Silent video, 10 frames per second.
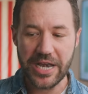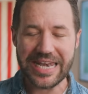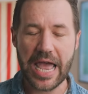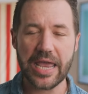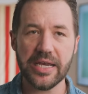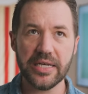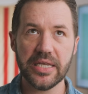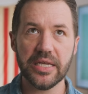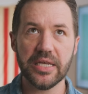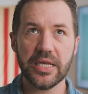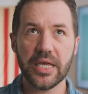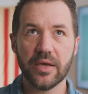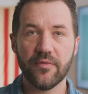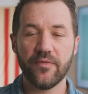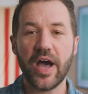
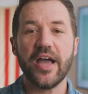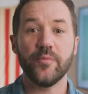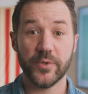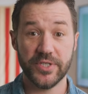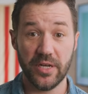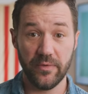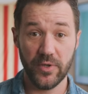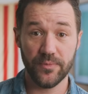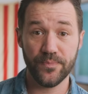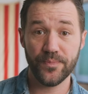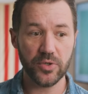ninety-five percent of you,